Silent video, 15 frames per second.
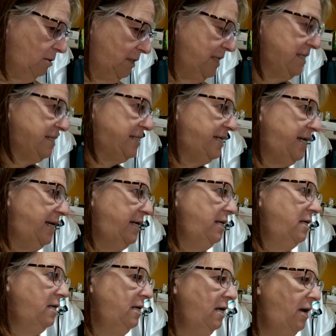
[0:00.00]
listed
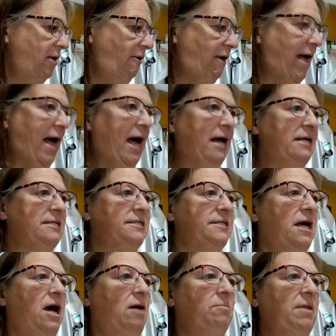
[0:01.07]
as,
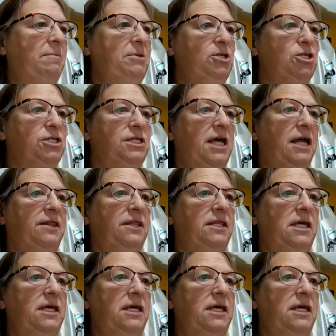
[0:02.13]
let me just get